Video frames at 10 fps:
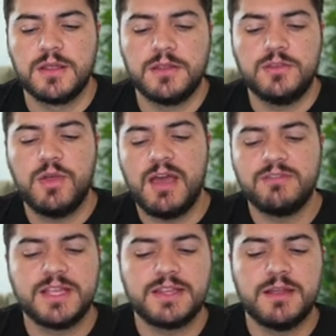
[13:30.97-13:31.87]
you have
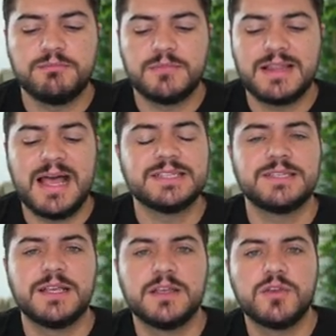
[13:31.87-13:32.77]
like that
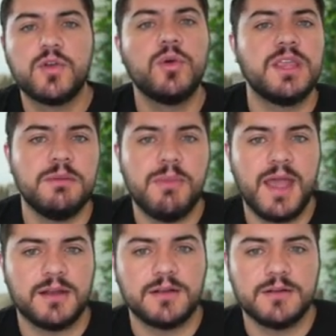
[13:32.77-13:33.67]
classic cookie
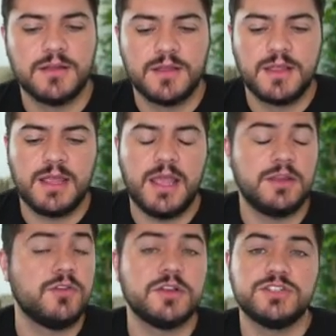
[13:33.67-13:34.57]
banner, and
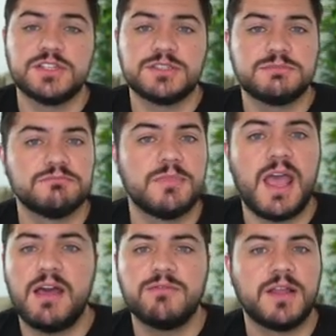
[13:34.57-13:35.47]
you can just
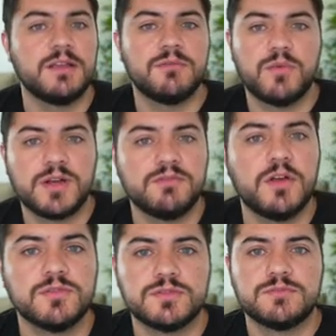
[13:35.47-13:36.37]
have like one of
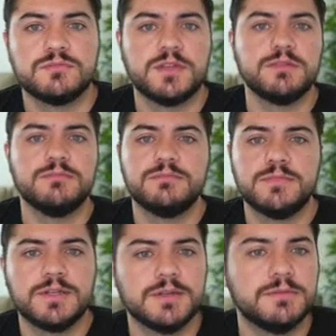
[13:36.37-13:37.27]
those the,
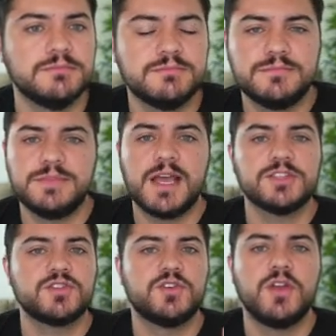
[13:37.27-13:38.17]
the
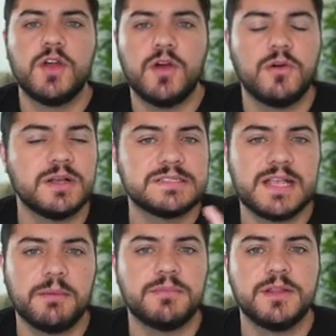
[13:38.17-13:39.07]
yes or no,
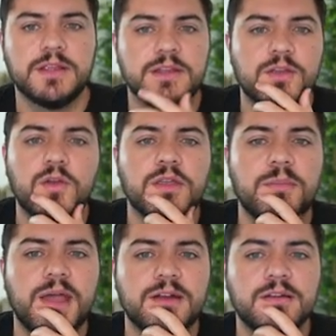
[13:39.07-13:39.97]
accept the, the cookie
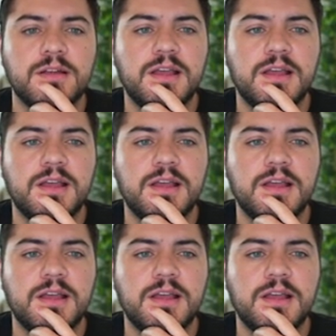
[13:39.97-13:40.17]
banner.